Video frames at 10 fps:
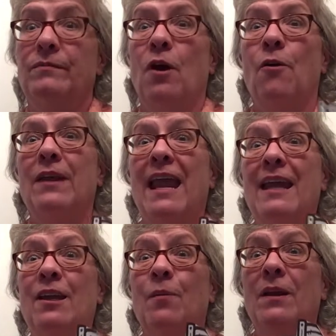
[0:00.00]
Okay,
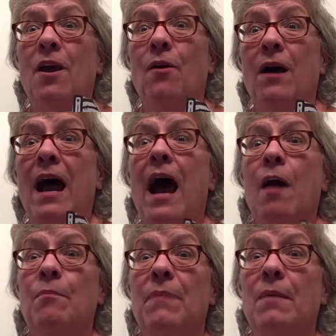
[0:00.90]
here we go.
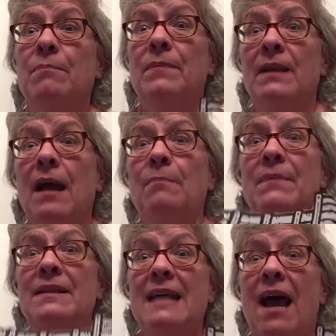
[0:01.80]
Bumping up
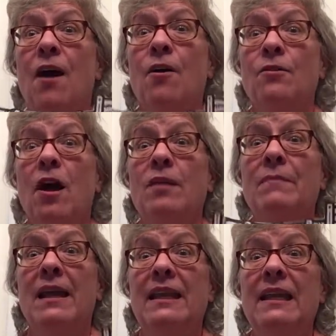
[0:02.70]
and down on
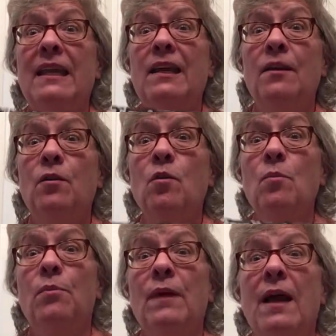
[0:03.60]
my little
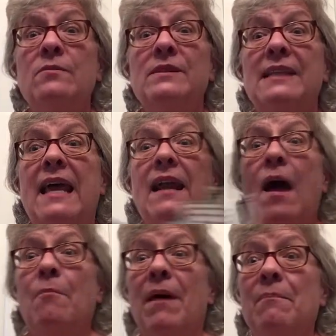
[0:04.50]
brown sled,
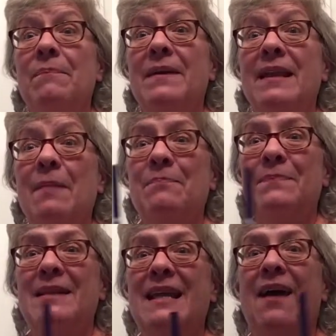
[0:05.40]
bumping up
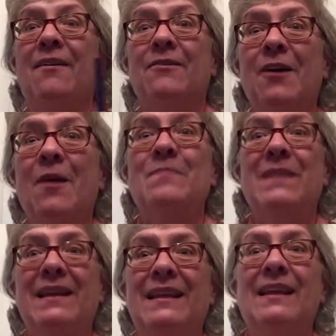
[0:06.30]
and down on
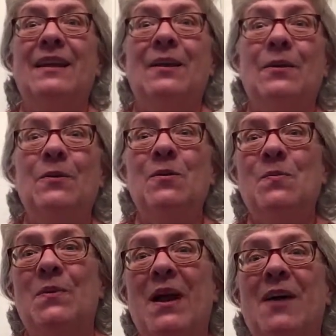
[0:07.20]
my little
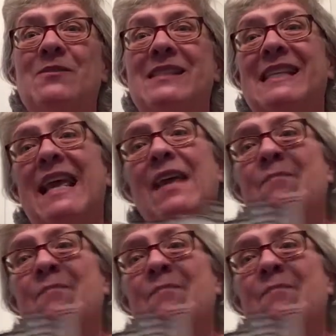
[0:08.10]
brown sled,